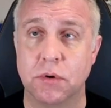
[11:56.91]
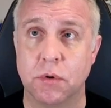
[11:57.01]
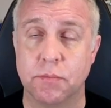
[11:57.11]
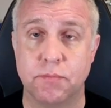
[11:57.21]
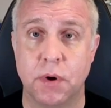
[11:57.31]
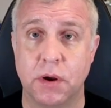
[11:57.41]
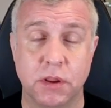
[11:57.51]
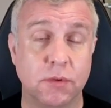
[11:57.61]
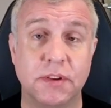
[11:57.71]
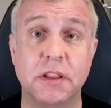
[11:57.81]
or uh,
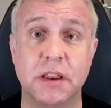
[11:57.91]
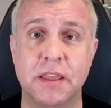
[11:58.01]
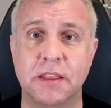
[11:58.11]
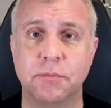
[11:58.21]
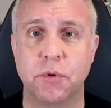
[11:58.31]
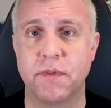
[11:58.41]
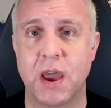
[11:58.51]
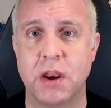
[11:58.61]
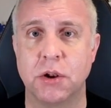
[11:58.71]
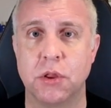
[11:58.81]
utility that's
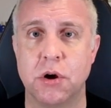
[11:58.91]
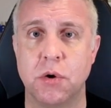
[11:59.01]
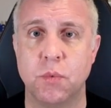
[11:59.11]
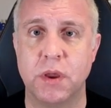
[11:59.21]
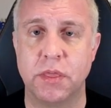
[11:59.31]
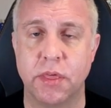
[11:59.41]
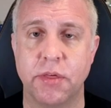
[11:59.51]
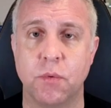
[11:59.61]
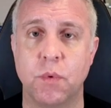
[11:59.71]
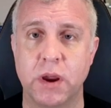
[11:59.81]
provided along with
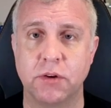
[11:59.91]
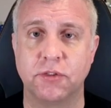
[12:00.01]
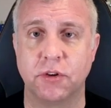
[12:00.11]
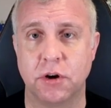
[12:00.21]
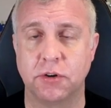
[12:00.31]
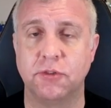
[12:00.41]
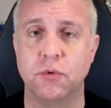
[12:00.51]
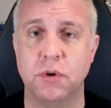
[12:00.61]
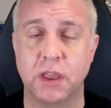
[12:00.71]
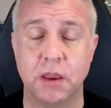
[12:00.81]
the Wireshark
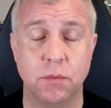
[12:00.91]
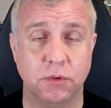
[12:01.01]
toolkit,